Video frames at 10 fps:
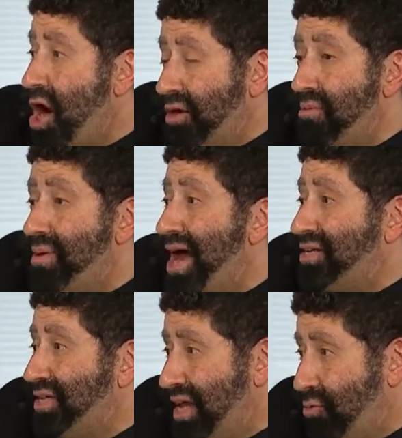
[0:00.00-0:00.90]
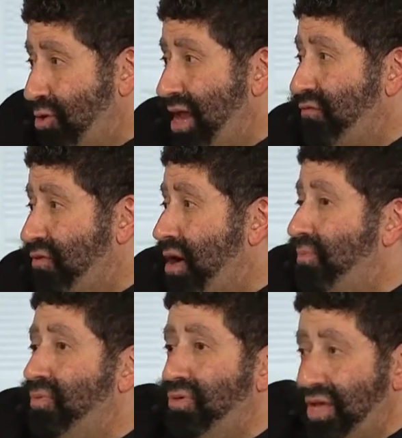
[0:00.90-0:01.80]
are coming back to get away
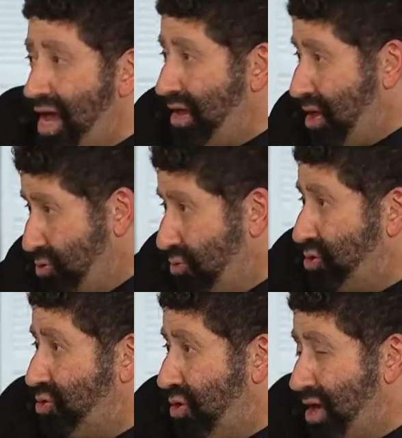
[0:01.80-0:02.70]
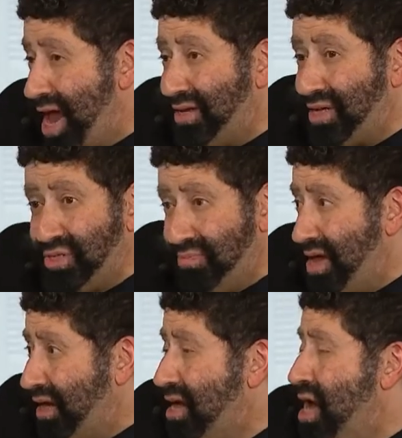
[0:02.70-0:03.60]
from those who are
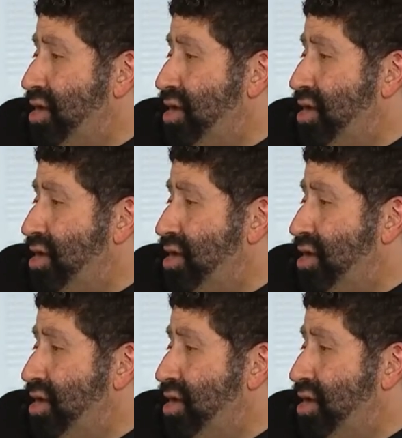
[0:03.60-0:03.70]
anti-Semitic.